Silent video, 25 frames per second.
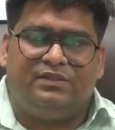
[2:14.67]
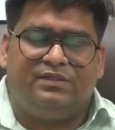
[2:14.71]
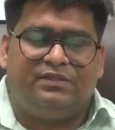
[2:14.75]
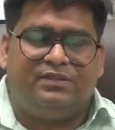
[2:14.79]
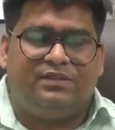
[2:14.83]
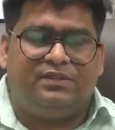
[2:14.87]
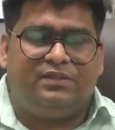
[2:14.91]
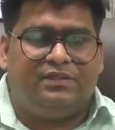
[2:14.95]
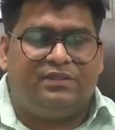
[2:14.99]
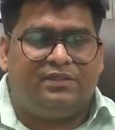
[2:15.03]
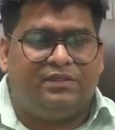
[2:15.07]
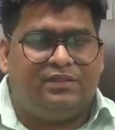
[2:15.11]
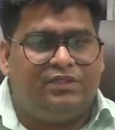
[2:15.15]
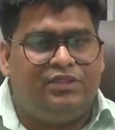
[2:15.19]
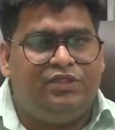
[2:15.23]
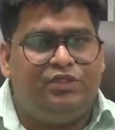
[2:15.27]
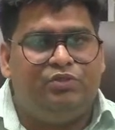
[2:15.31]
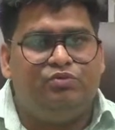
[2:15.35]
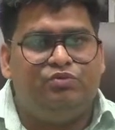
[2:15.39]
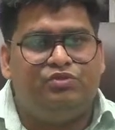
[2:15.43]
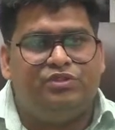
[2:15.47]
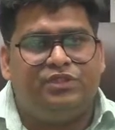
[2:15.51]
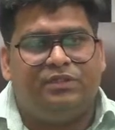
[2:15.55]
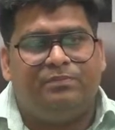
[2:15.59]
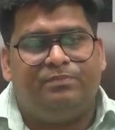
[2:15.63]
the
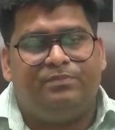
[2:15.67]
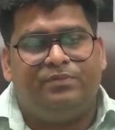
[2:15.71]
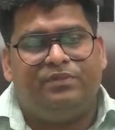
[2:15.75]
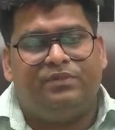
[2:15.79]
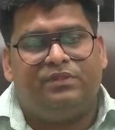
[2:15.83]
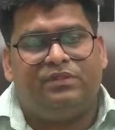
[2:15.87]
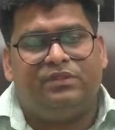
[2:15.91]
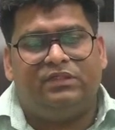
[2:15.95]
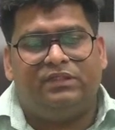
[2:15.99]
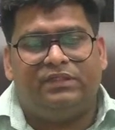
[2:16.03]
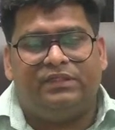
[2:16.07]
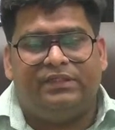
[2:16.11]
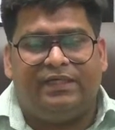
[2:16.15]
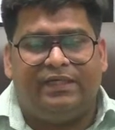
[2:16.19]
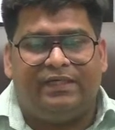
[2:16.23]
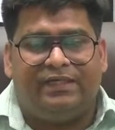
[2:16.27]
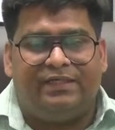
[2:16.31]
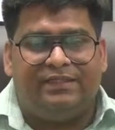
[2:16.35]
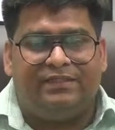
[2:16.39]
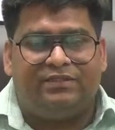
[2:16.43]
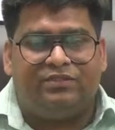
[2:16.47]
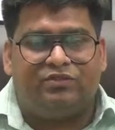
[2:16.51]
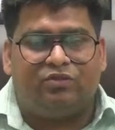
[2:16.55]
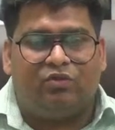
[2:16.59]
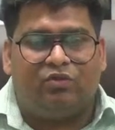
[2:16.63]
new chapter that is